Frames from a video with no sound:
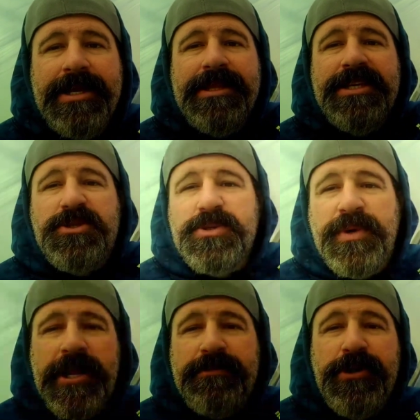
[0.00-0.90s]
This was
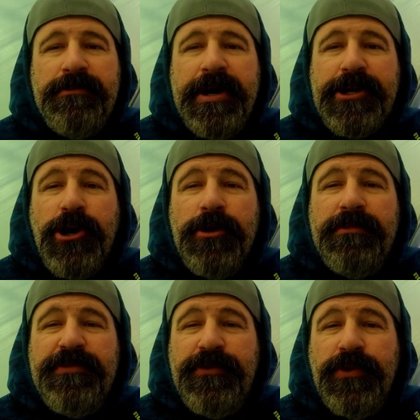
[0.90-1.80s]
one I put in my cart
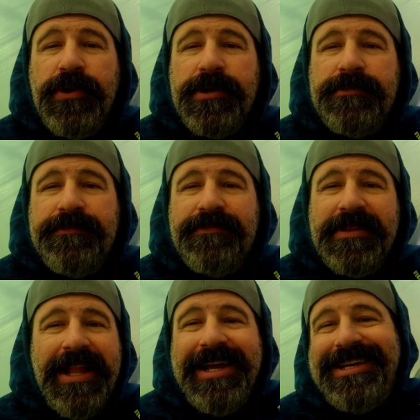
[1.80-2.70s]
before,
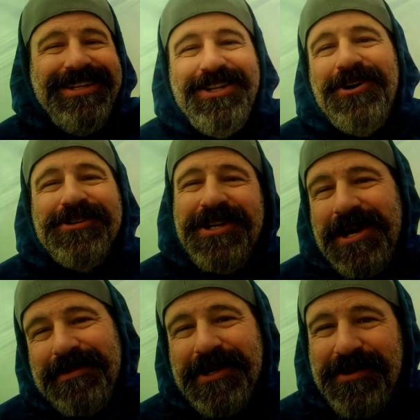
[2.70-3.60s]
like a long
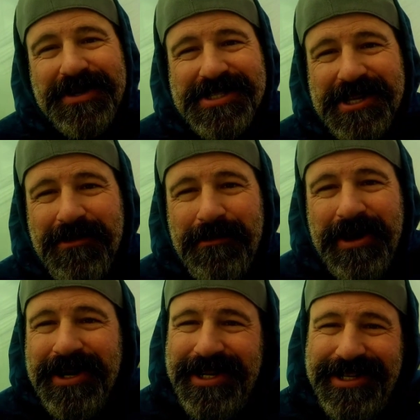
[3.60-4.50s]
time ago when I was thinking about
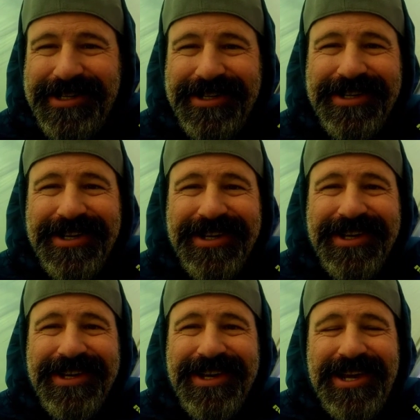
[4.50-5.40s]
buying it.
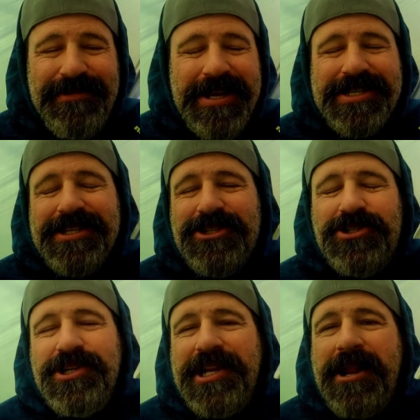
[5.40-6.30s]
And it basically just
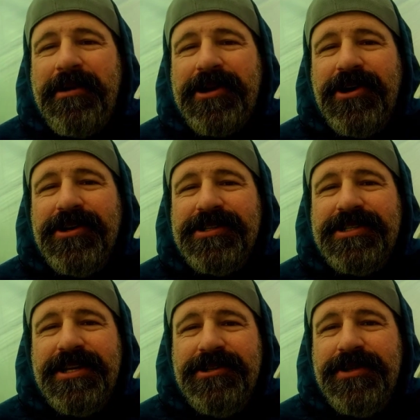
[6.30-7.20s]
took it out of my cart and
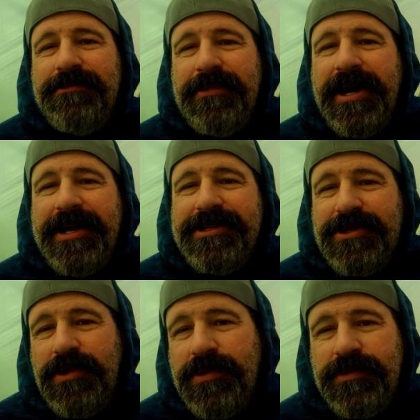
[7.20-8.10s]
said, you didn't buy it,
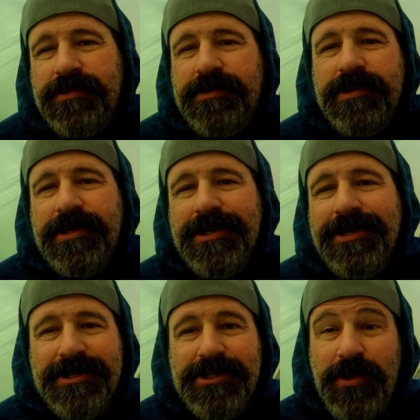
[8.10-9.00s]
so
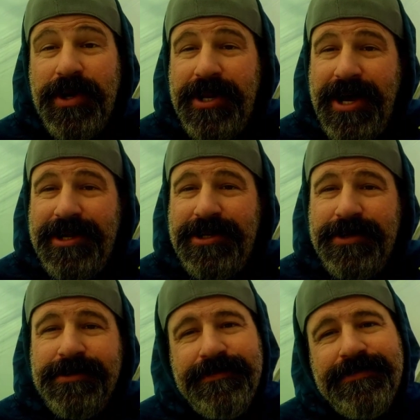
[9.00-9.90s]
what did I
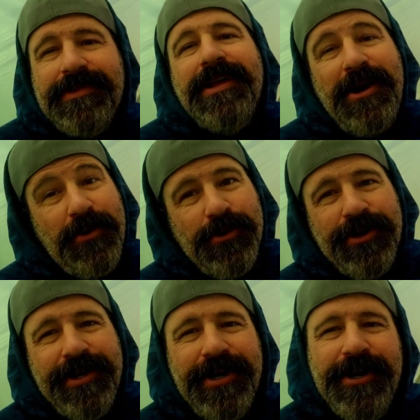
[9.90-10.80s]
do? I
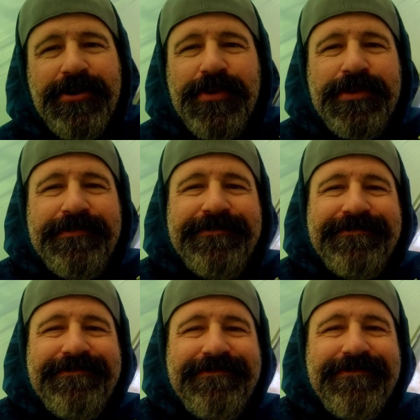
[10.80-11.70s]
ordered another one.
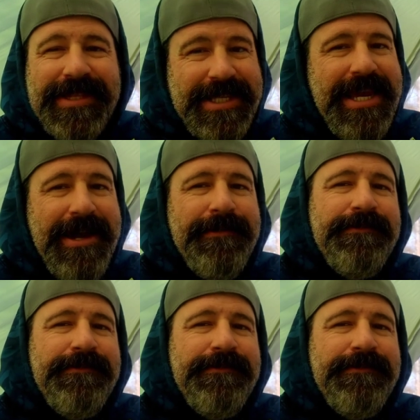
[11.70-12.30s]
Yeah.